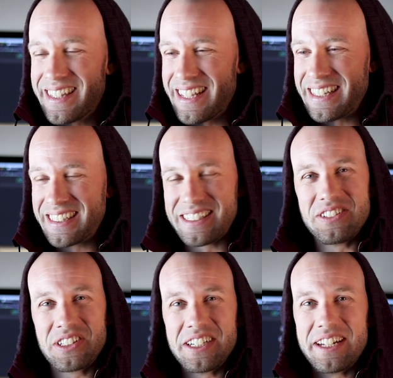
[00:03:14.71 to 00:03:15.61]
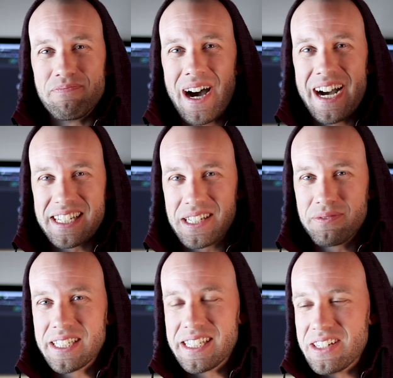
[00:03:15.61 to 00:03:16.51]
things you could
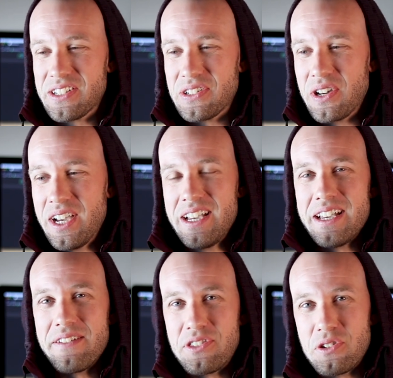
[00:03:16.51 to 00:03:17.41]
possibly do if